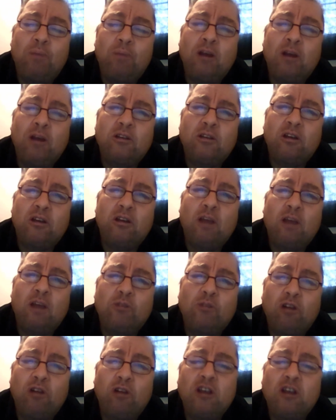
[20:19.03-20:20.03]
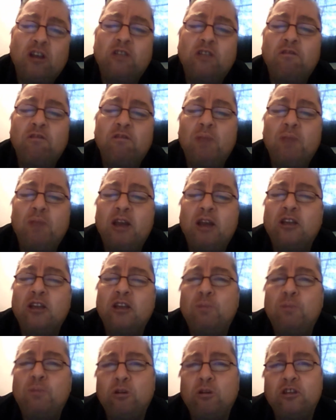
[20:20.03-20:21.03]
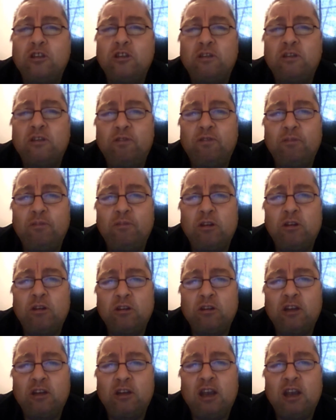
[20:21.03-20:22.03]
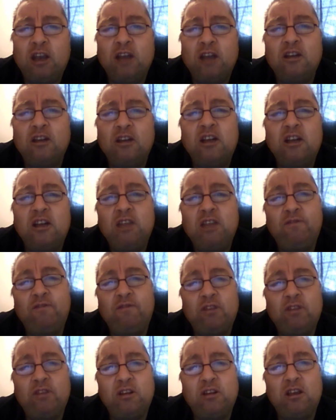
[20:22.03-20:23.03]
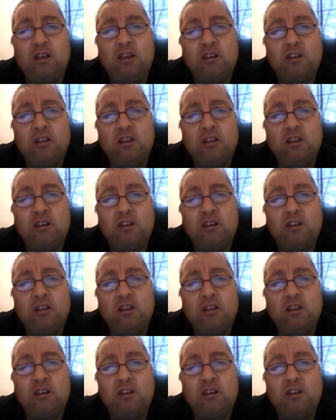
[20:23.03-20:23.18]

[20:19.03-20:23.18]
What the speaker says: But I'm trying to remain as positive as I can and live